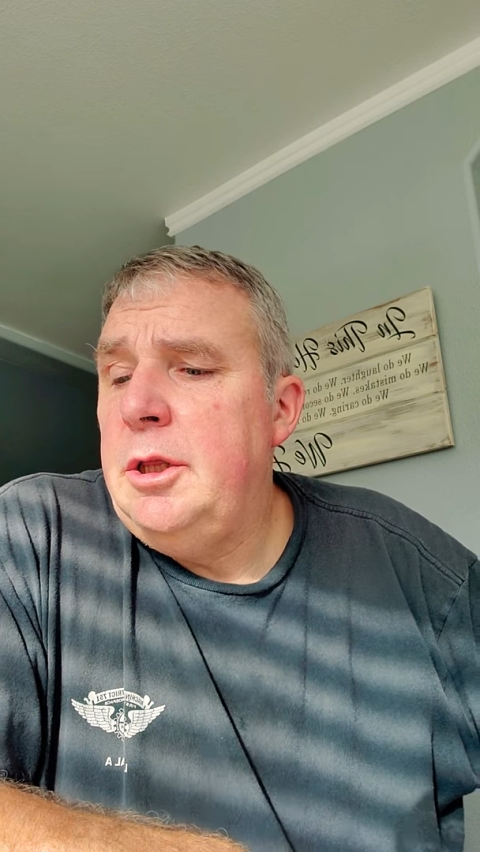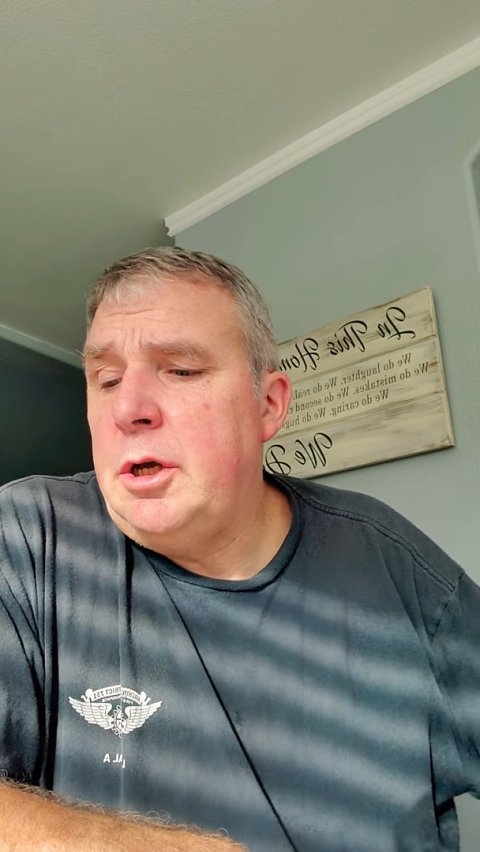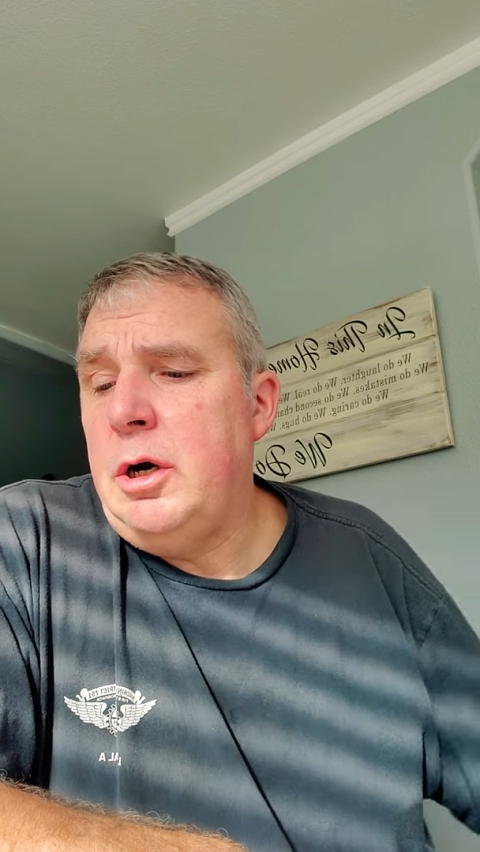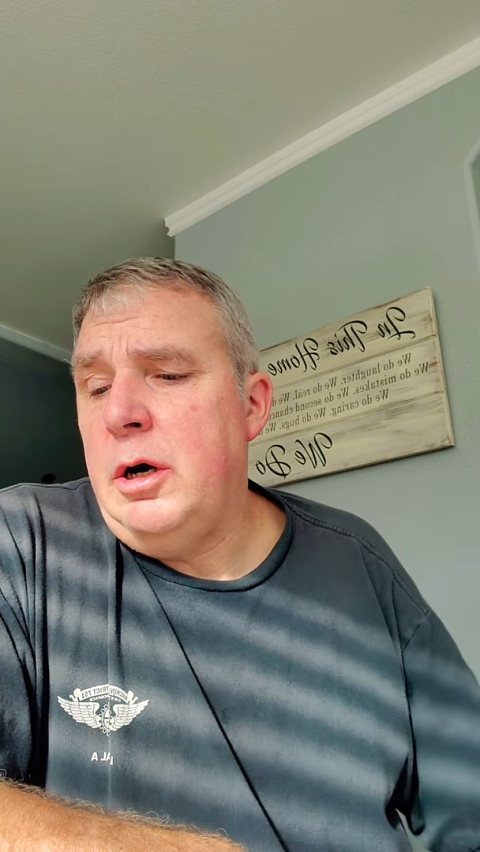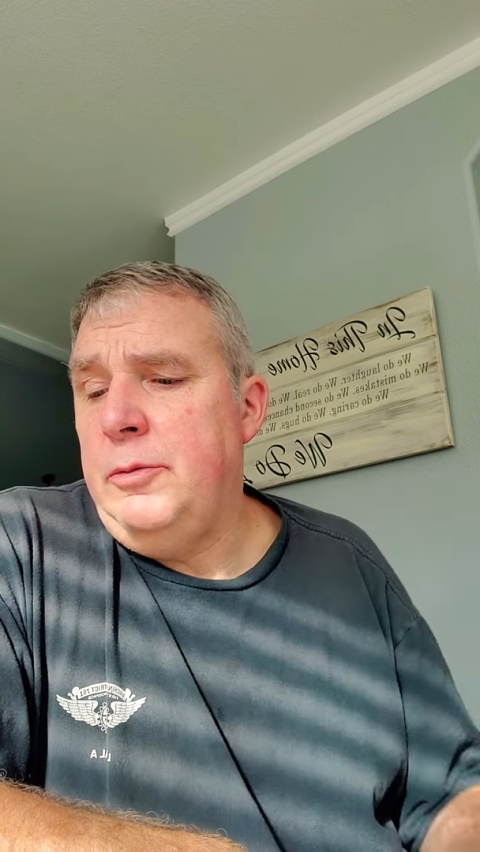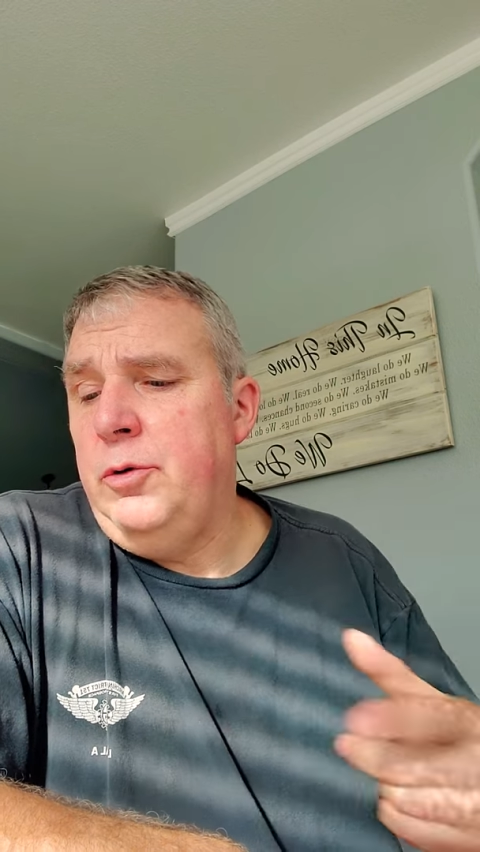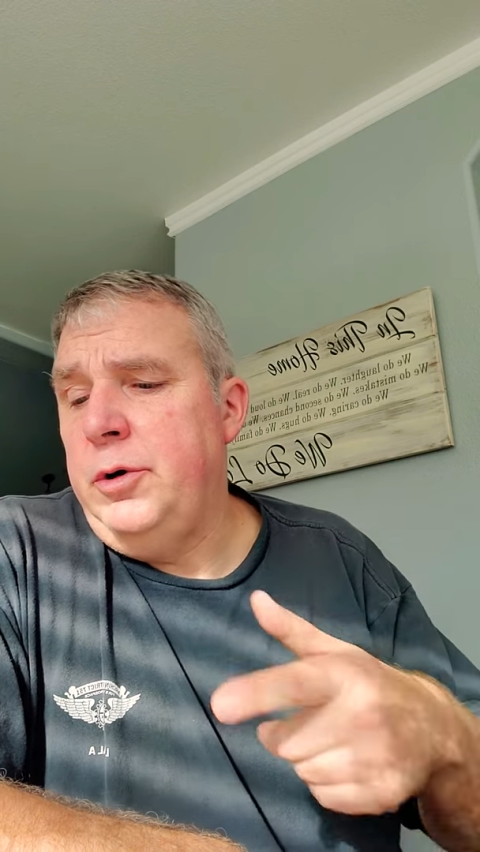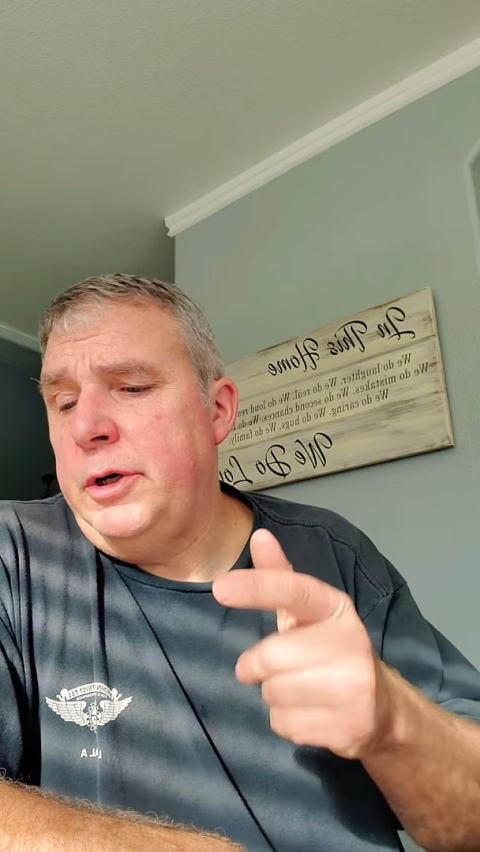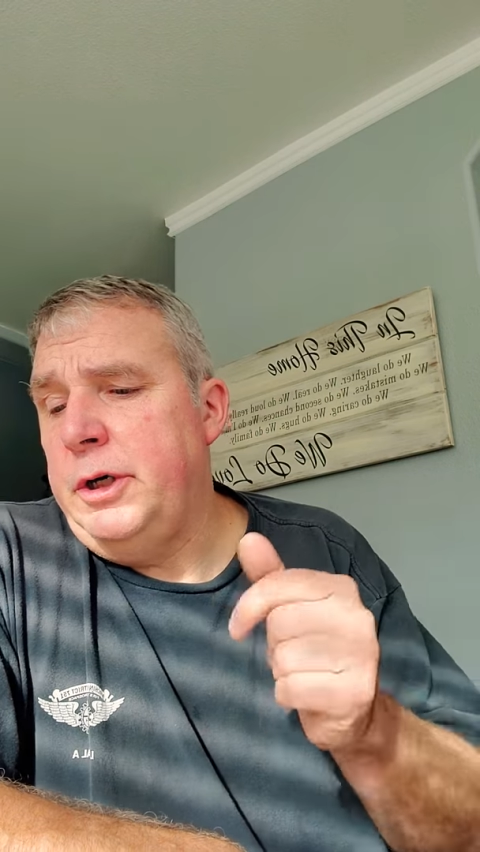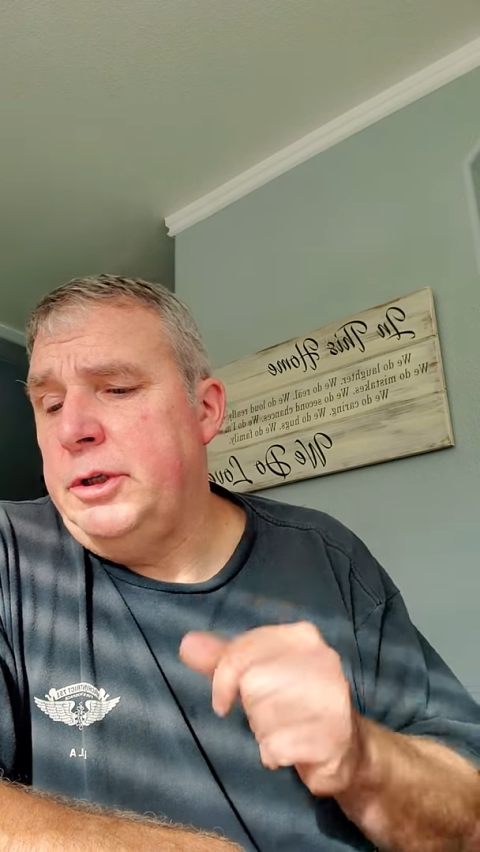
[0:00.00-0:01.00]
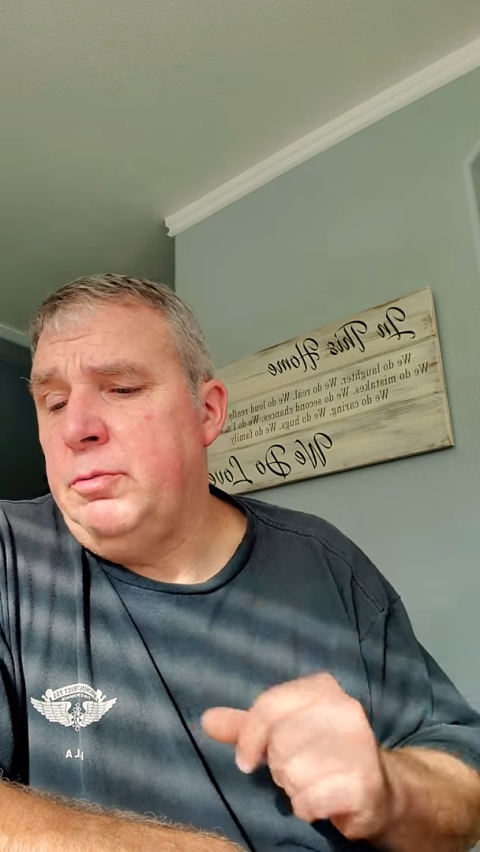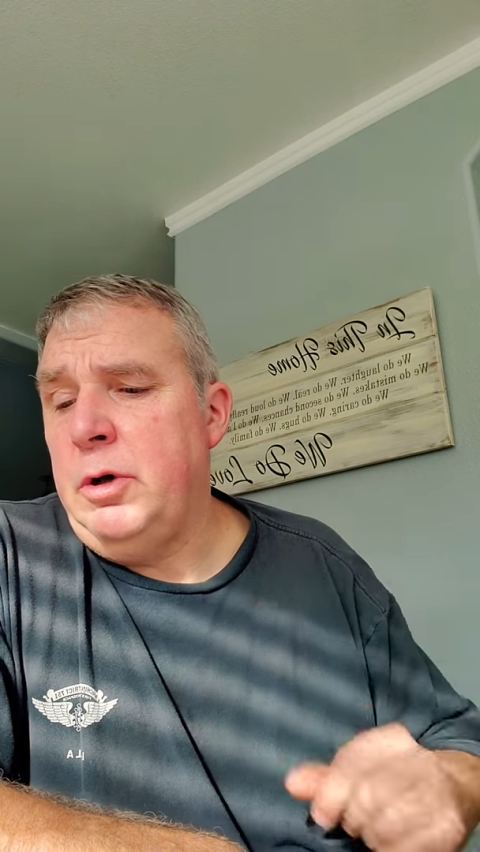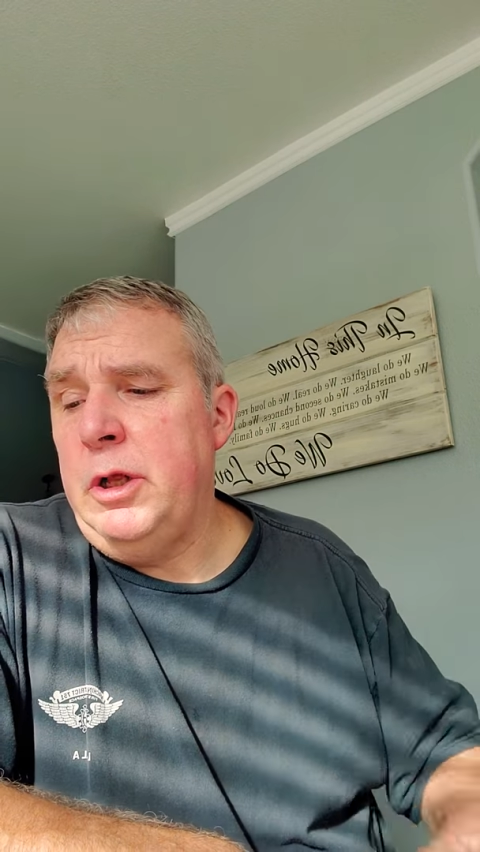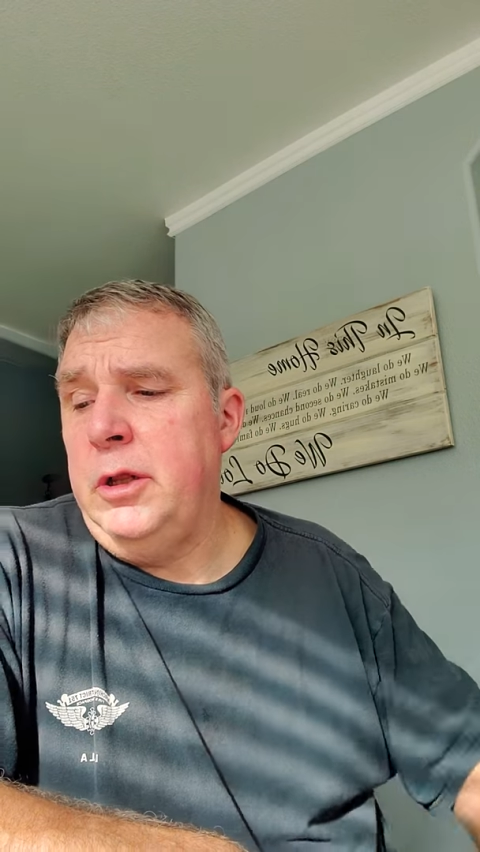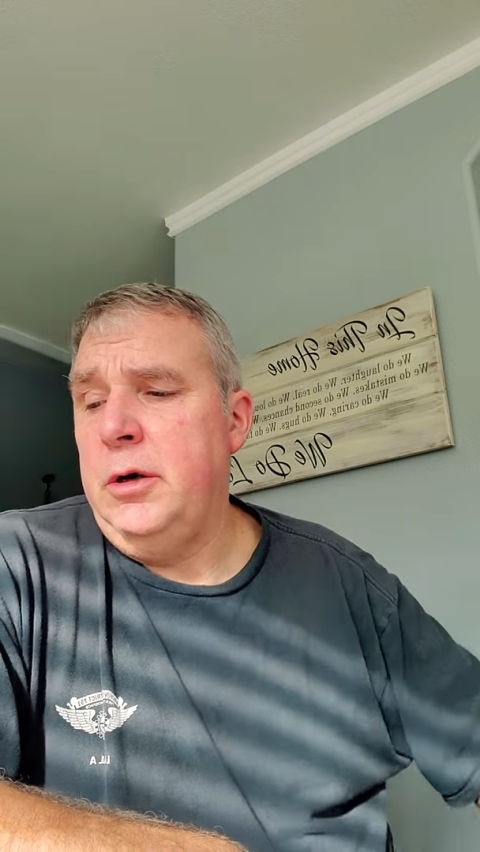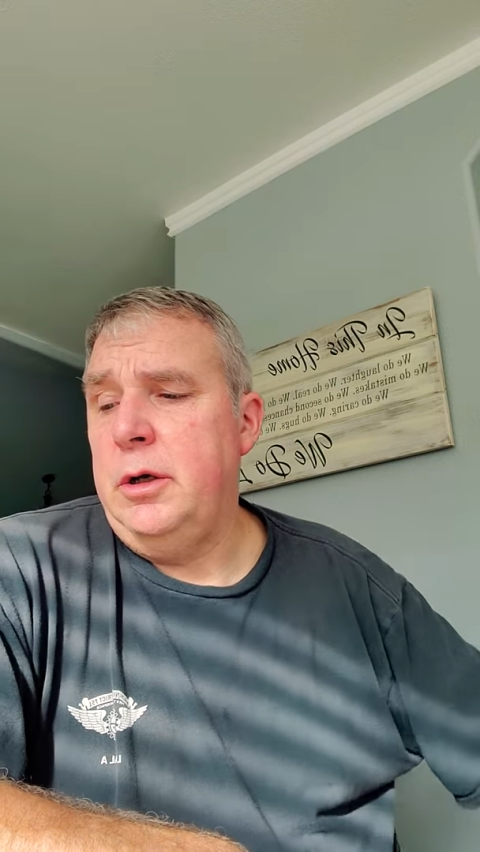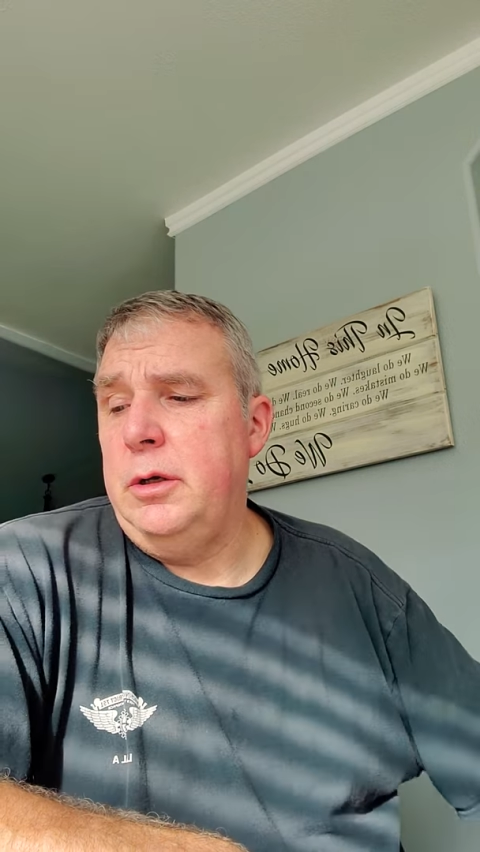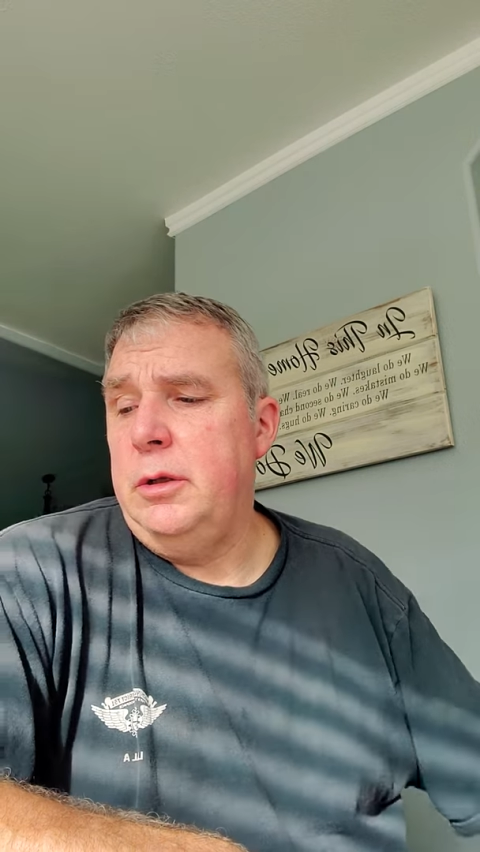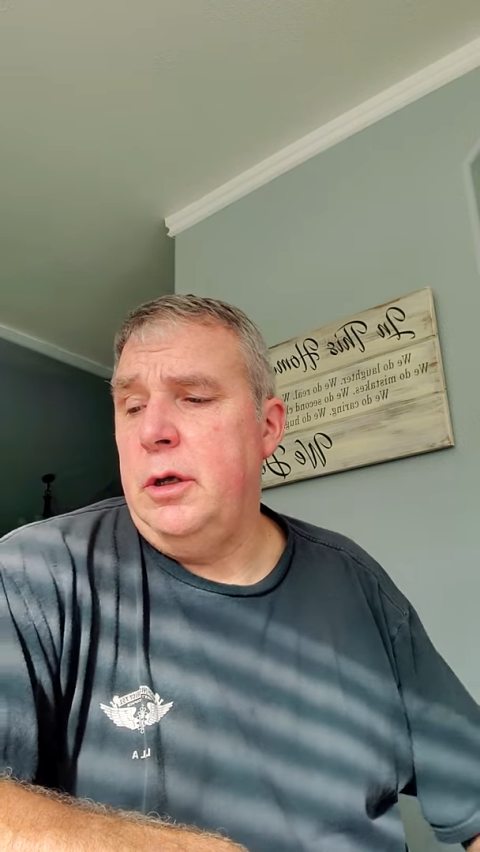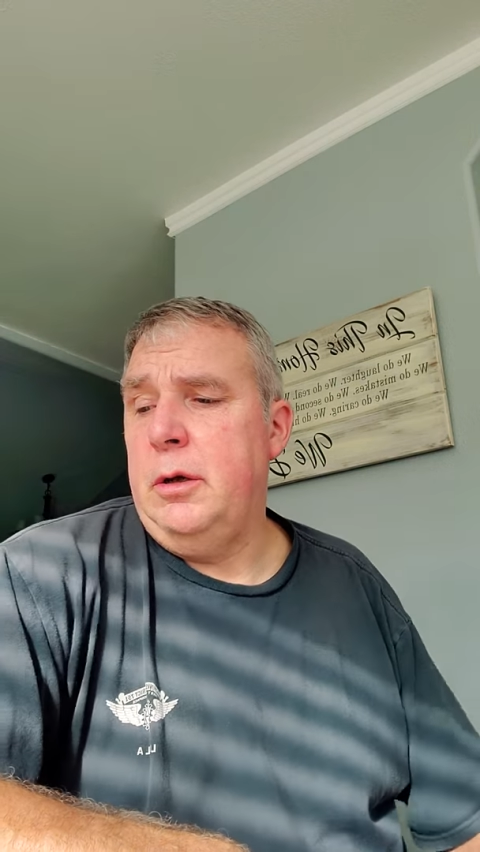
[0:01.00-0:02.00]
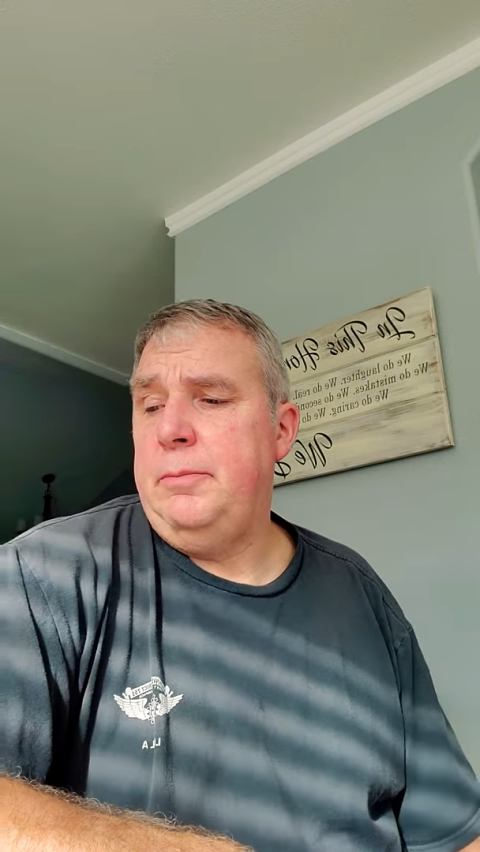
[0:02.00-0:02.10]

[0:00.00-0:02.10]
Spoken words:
Carbaruga is one of the